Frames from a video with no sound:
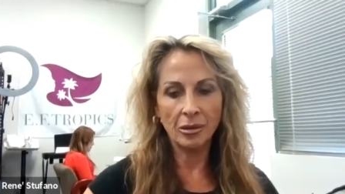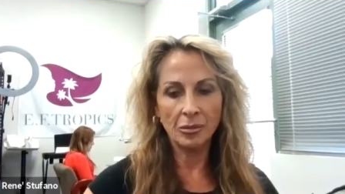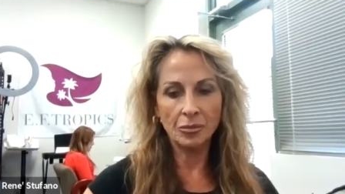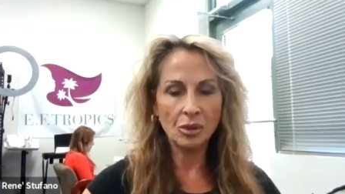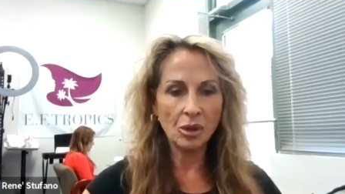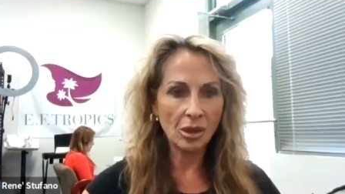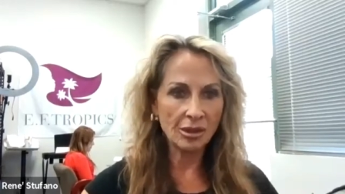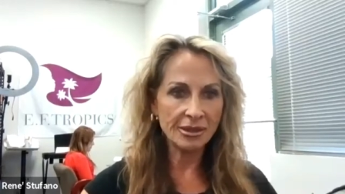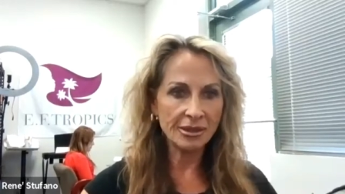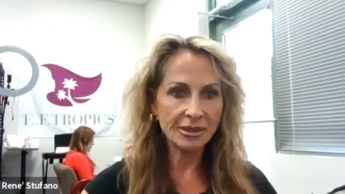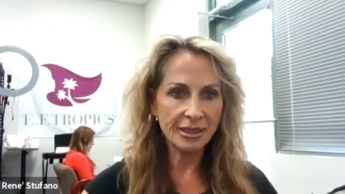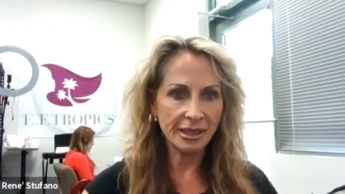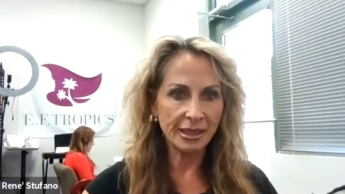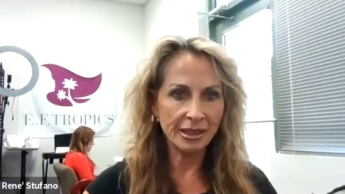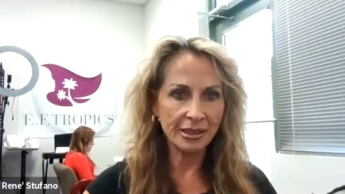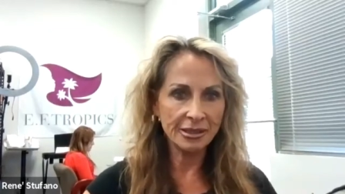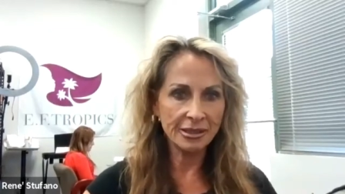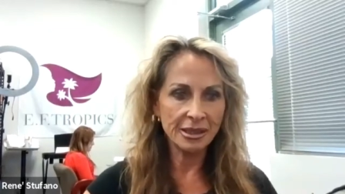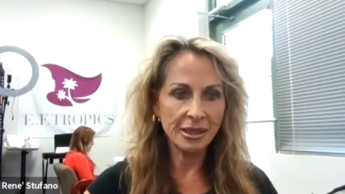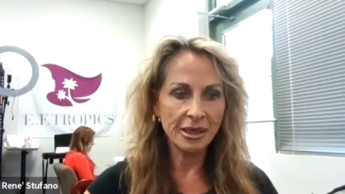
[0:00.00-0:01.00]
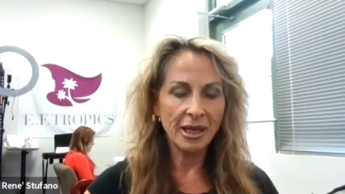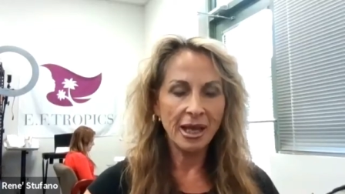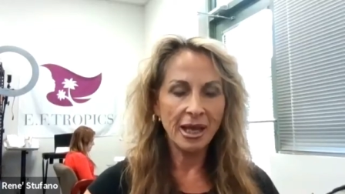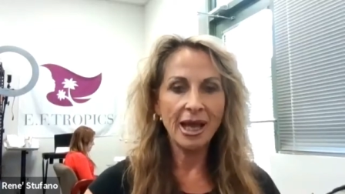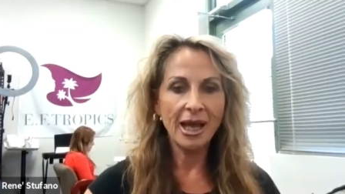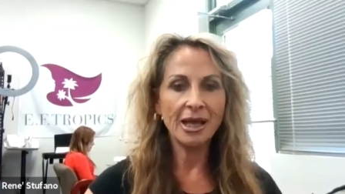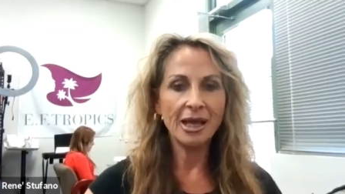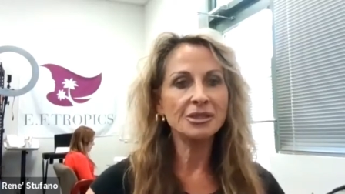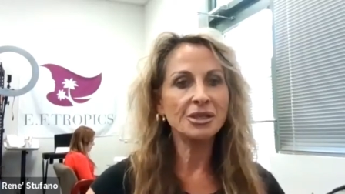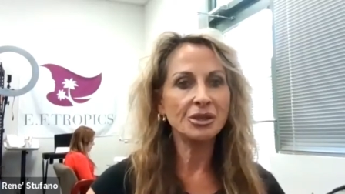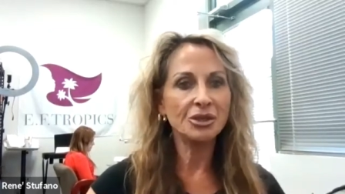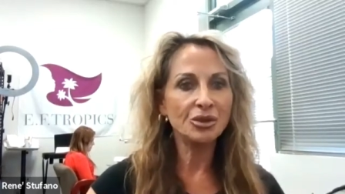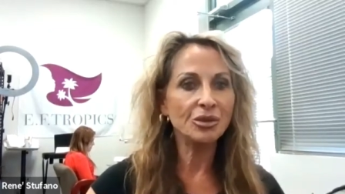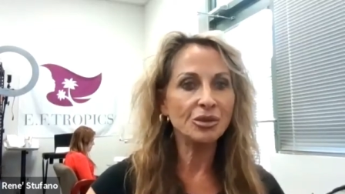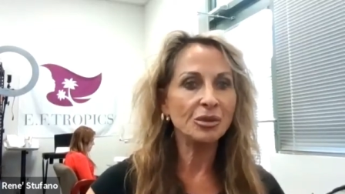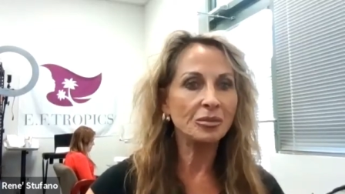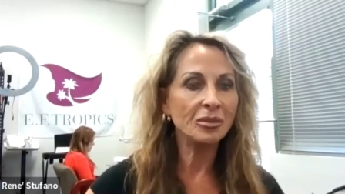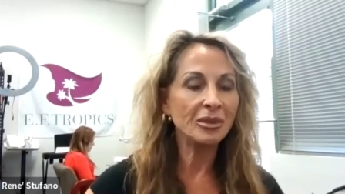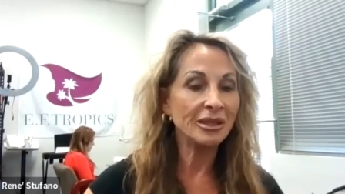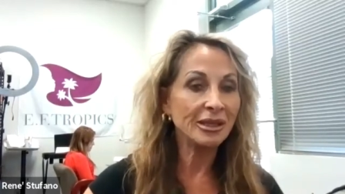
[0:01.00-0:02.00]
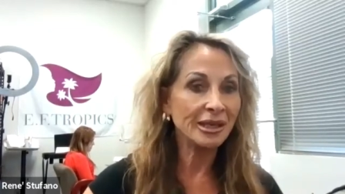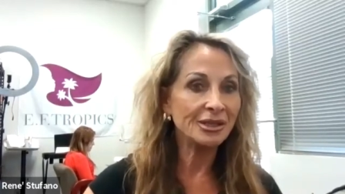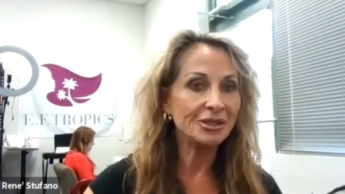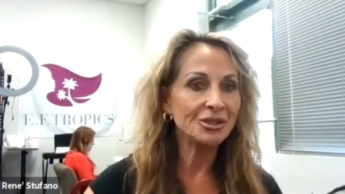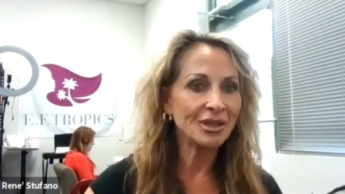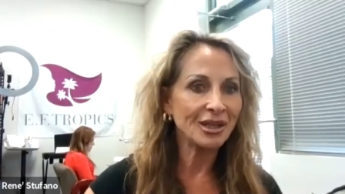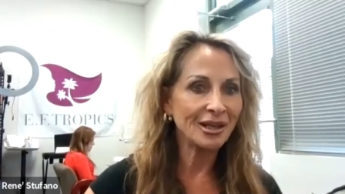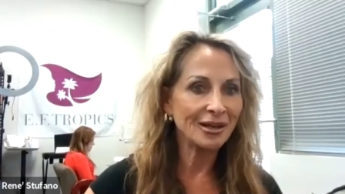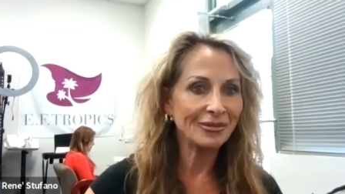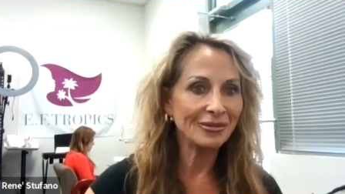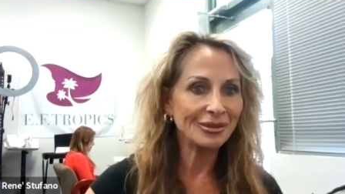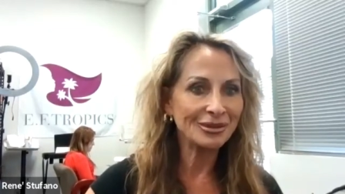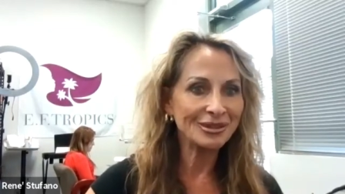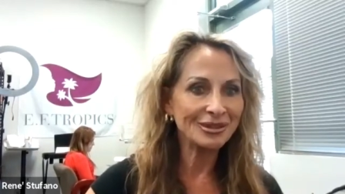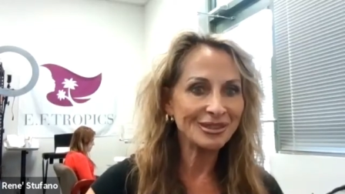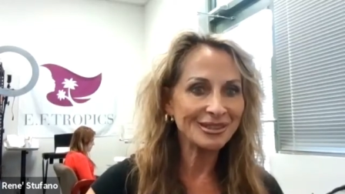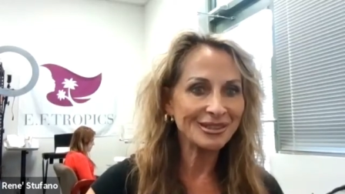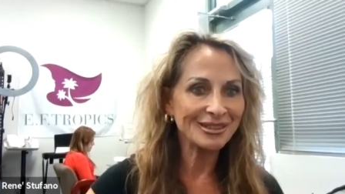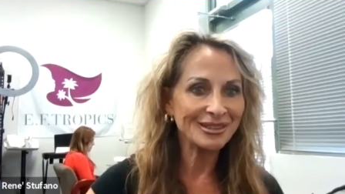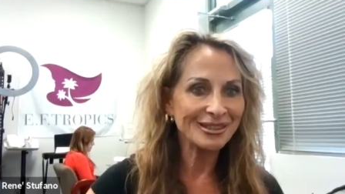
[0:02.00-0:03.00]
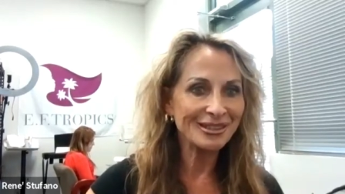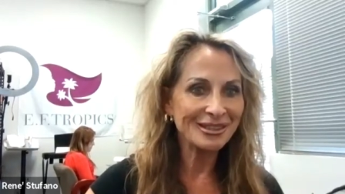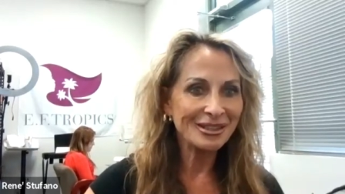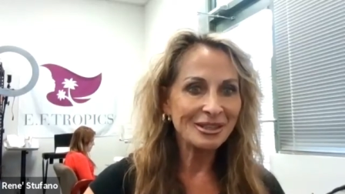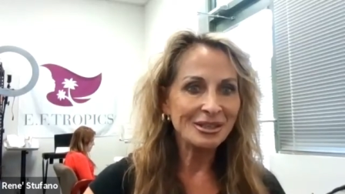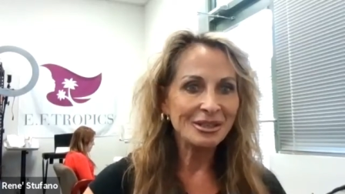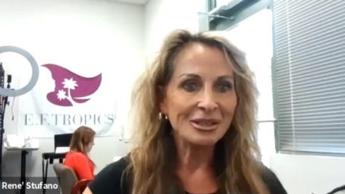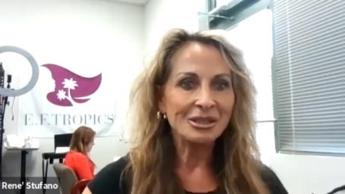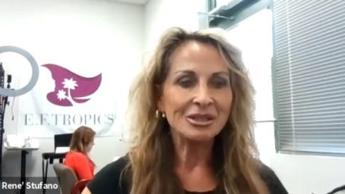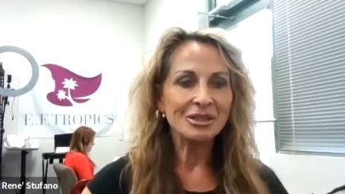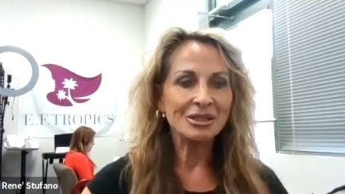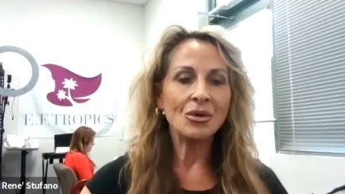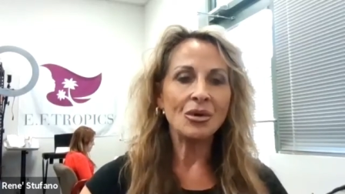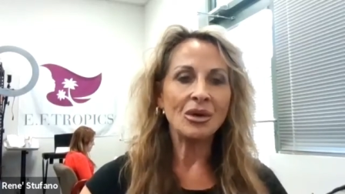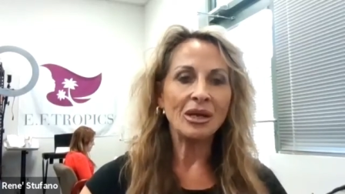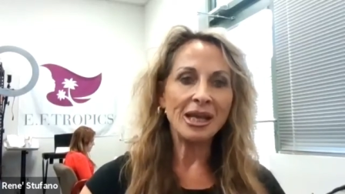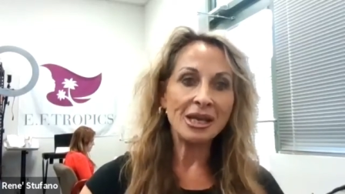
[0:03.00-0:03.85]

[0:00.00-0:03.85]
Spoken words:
process has to do with pH levels. So